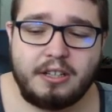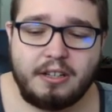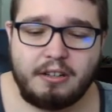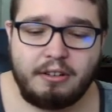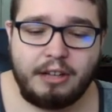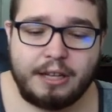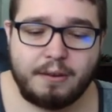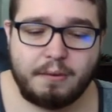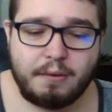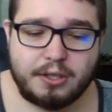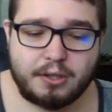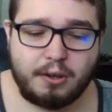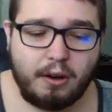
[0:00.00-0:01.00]

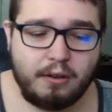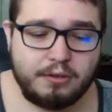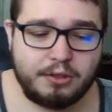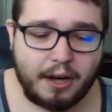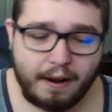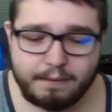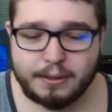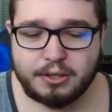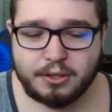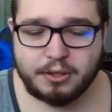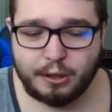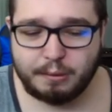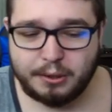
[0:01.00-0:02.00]
language called
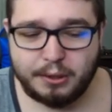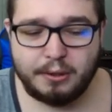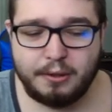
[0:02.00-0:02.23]
JavaScript,